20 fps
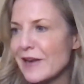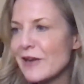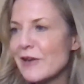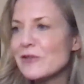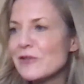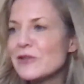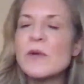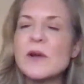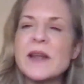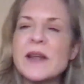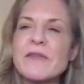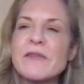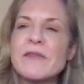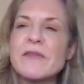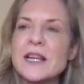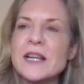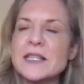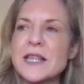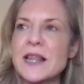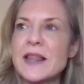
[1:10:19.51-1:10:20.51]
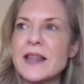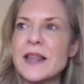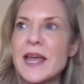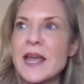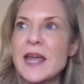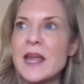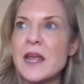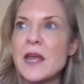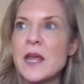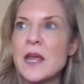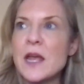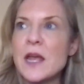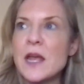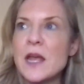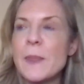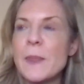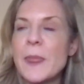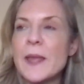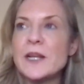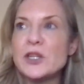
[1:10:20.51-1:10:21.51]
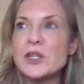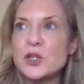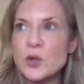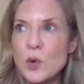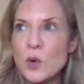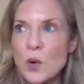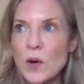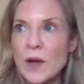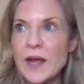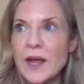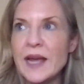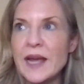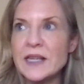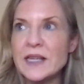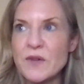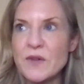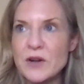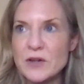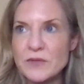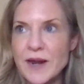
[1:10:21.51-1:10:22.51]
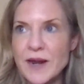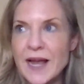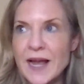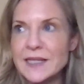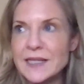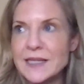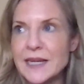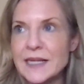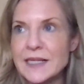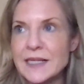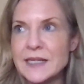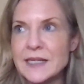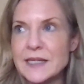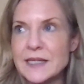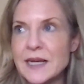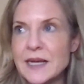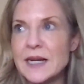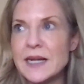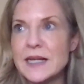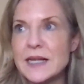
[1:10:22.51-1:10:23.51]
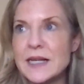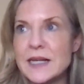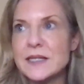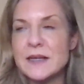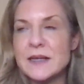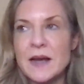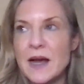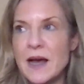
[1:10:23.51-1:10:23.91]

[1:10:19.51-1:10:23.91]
doing whatever it is that they enjoy as far as relaxing is concerned,